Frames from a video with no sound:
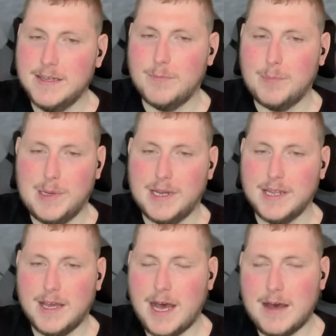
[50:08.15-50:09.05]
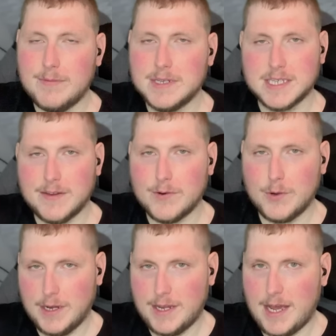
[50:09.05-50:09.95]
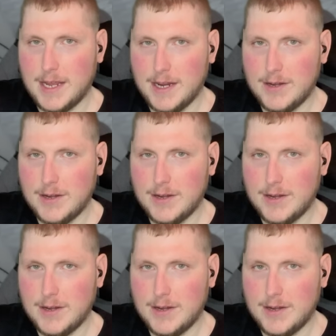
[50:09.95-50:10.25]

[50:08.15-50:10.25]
But obviously, if you're on a diet,